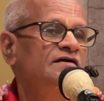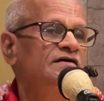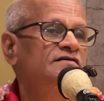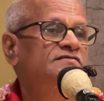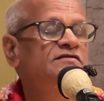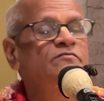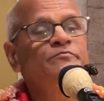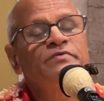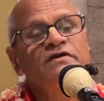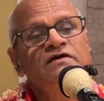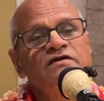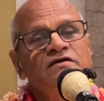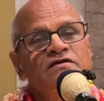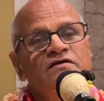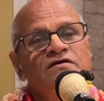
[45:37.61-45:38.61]
is
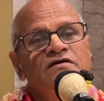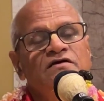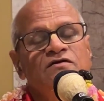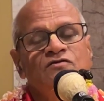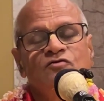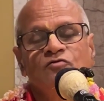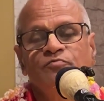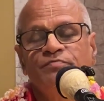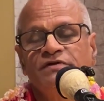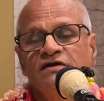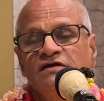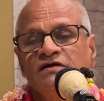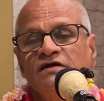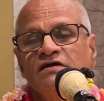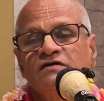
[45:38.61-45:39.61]
simply to
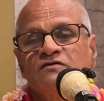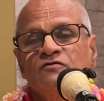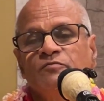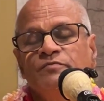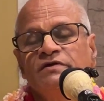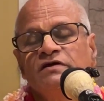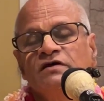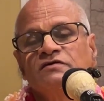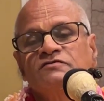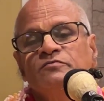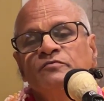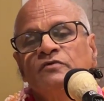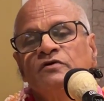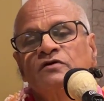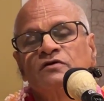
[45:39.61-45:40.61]
bring us
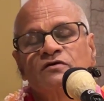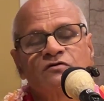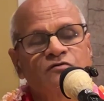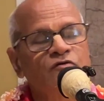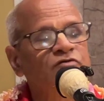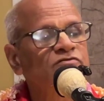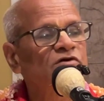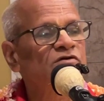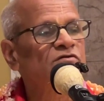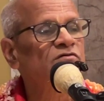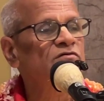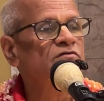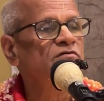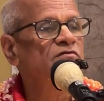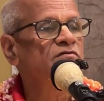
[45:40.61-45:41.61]
more closer
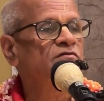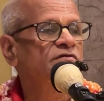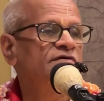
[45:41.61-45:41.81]
to